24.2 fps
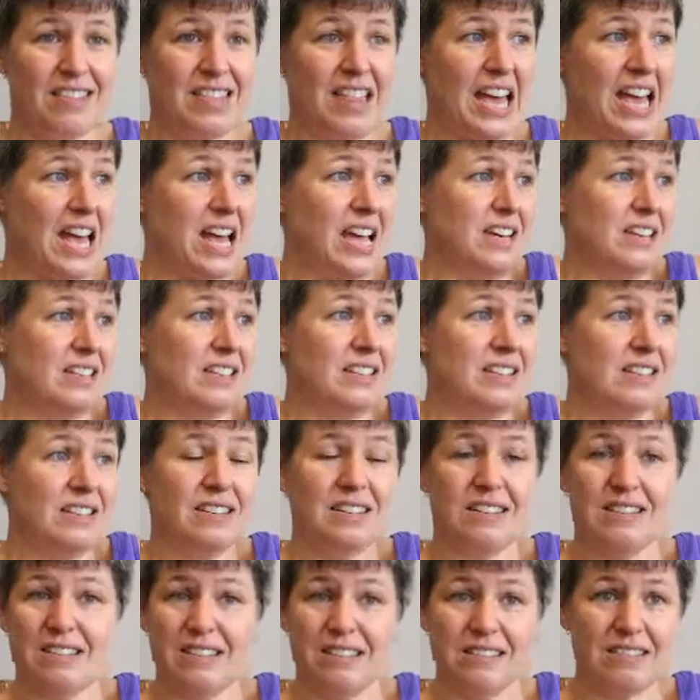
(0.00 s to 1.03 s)
that
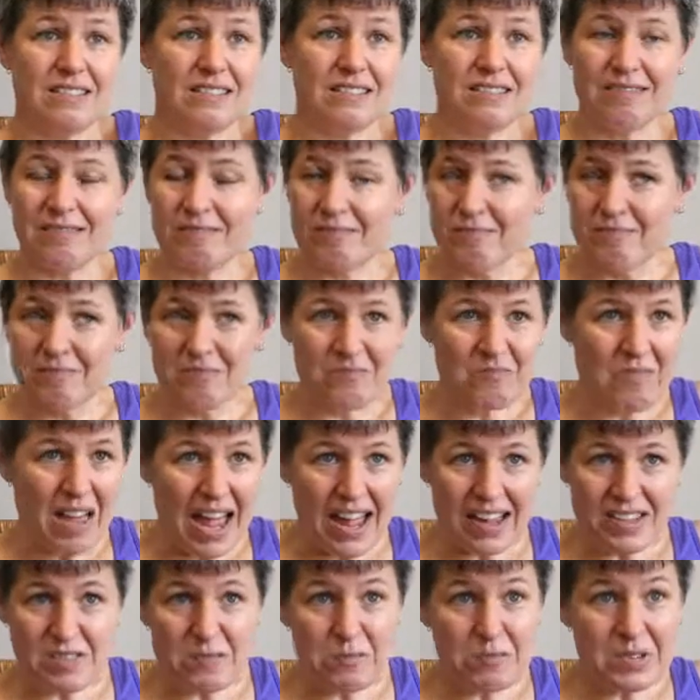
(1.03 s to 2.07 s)

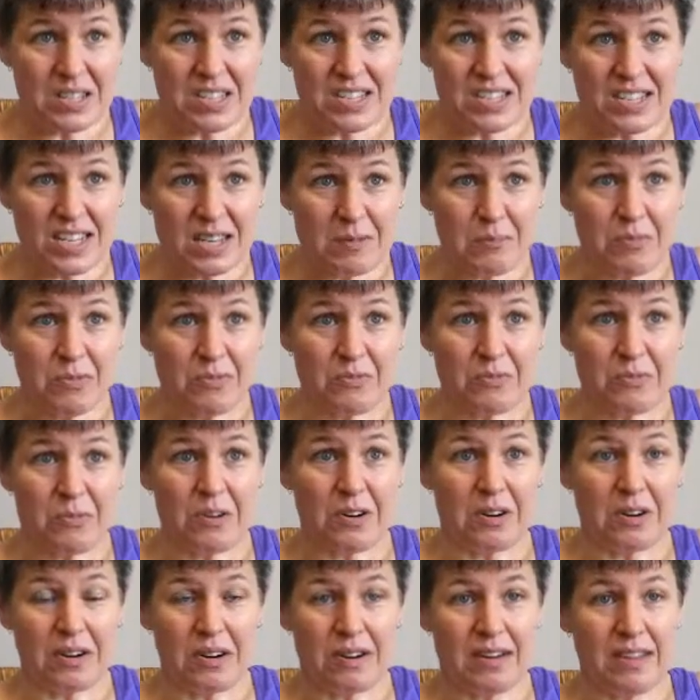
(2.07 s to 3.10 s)
hasn't been seen
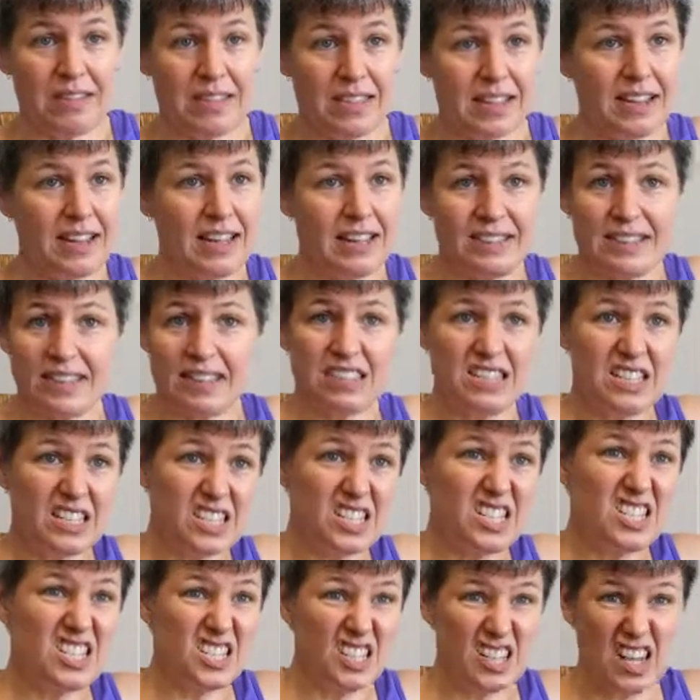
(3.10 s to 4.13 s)
before. This
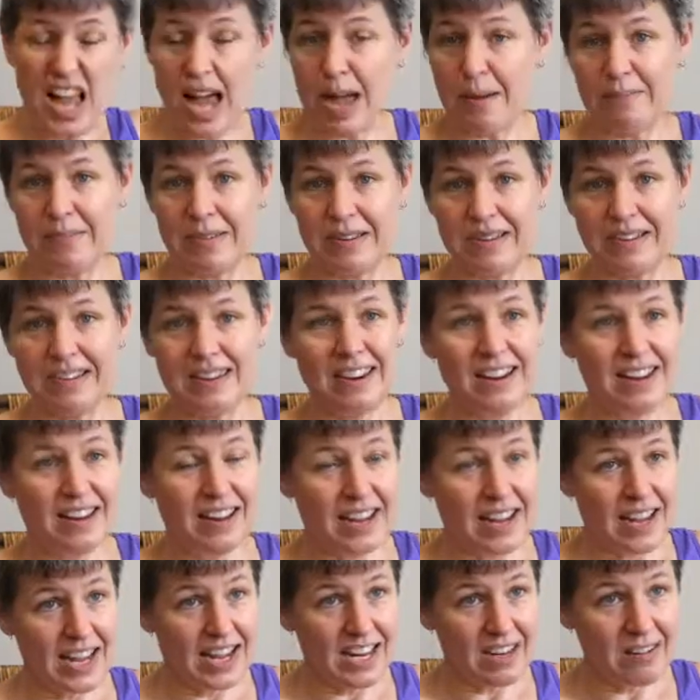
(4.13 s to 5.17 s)
can still happen
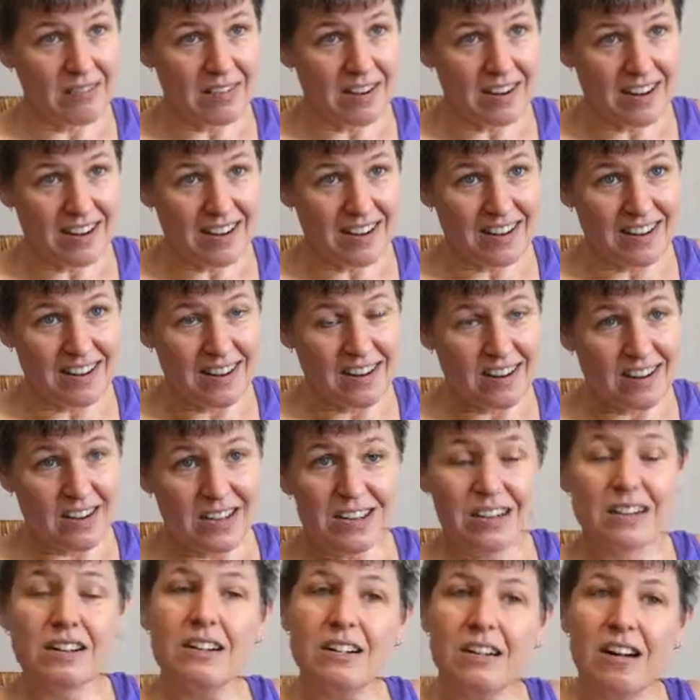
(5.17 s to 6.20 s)
anywhere.
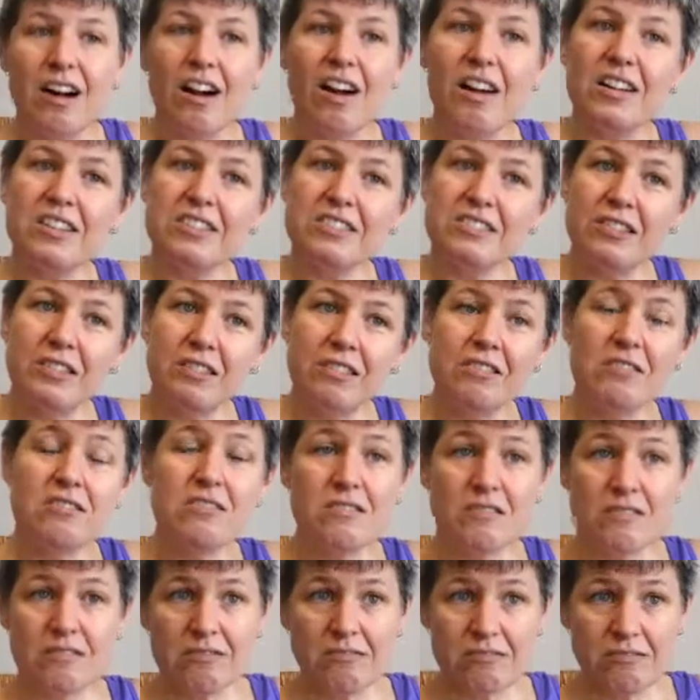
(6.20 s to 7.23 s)
Also,
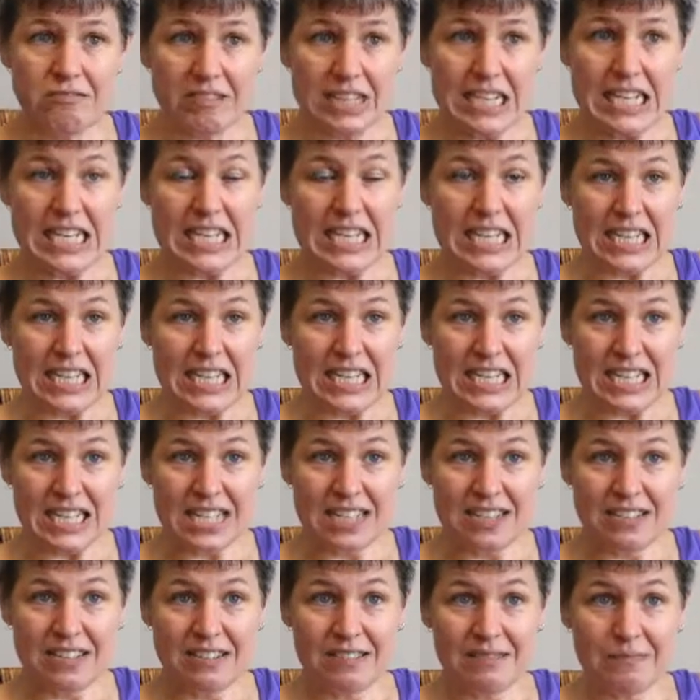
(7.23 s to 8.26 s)
read,
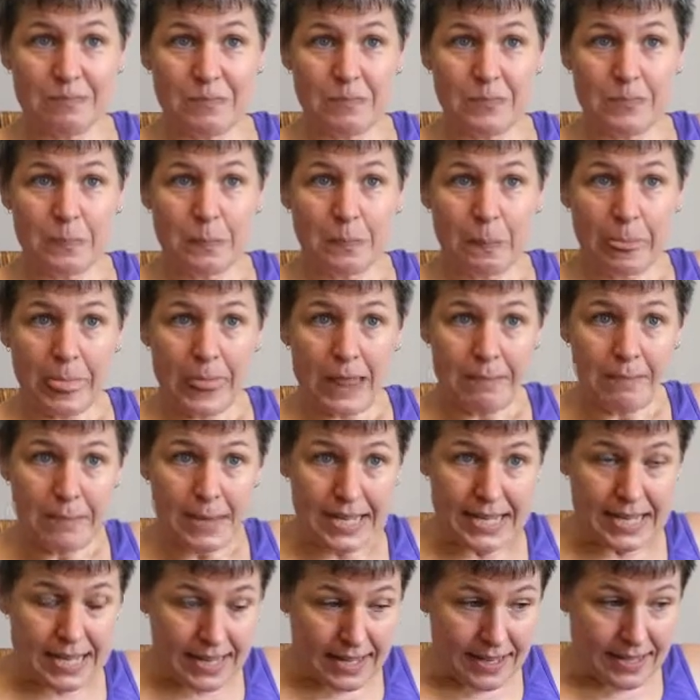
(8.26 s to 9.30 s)

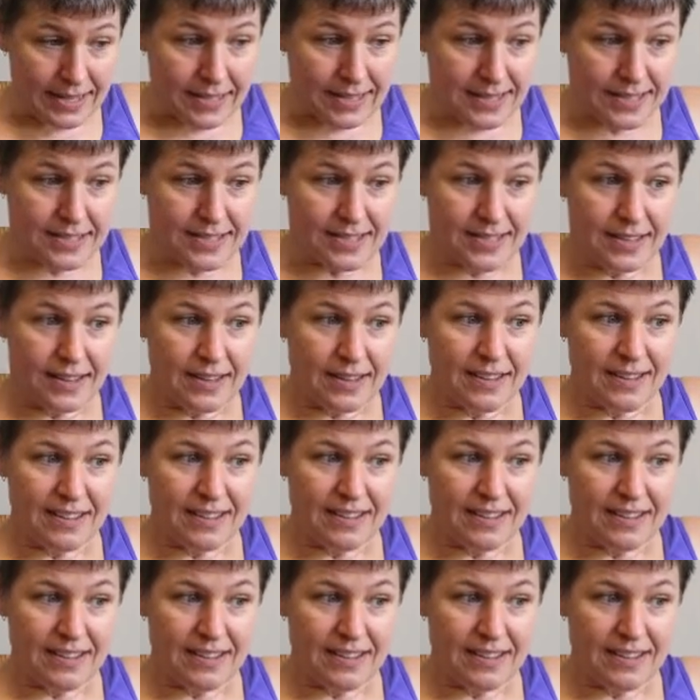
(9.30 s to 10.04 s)
because